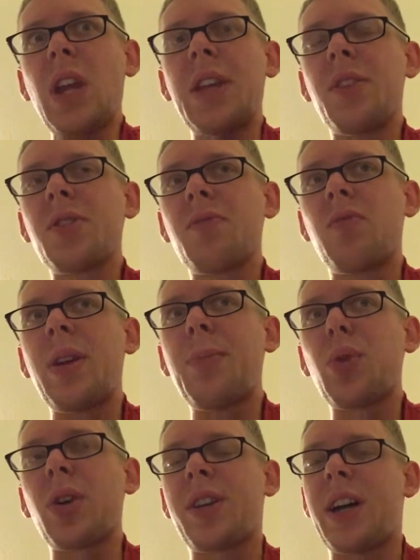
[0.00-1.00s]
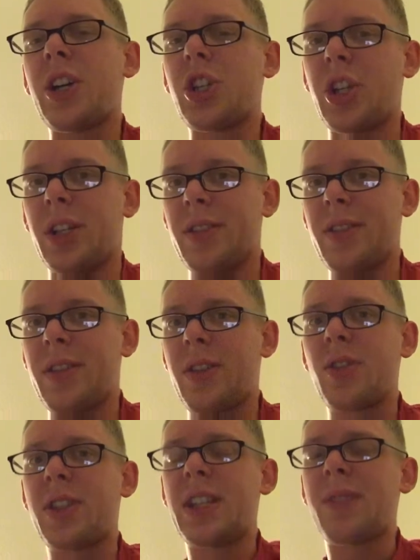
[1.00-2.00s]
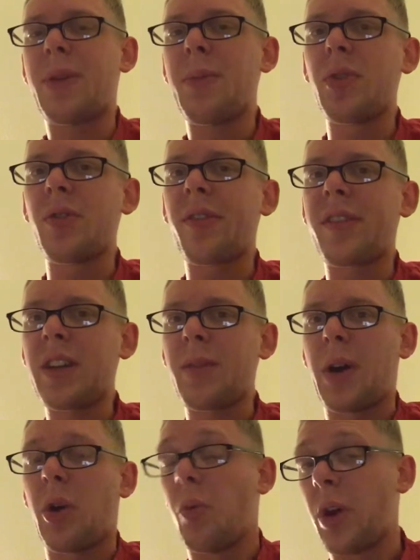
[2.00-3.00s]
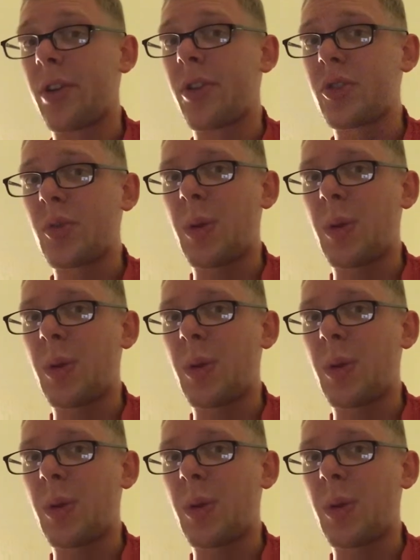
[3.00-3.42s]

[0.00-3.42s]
there's repercussions. There's things people don't think about. What are those